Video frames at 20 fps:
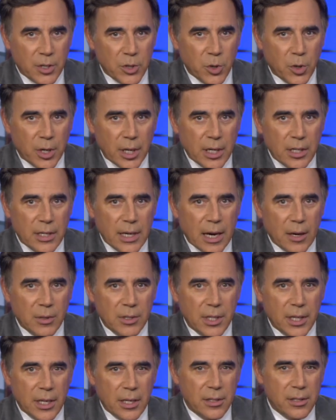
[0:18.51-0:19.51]
Joining us now
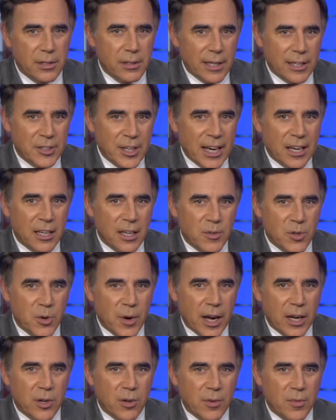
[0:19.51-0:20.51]
is the executive
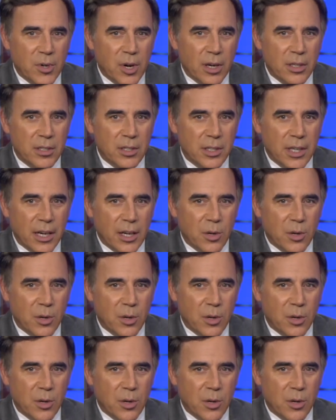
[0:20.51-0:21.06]
director of Garden State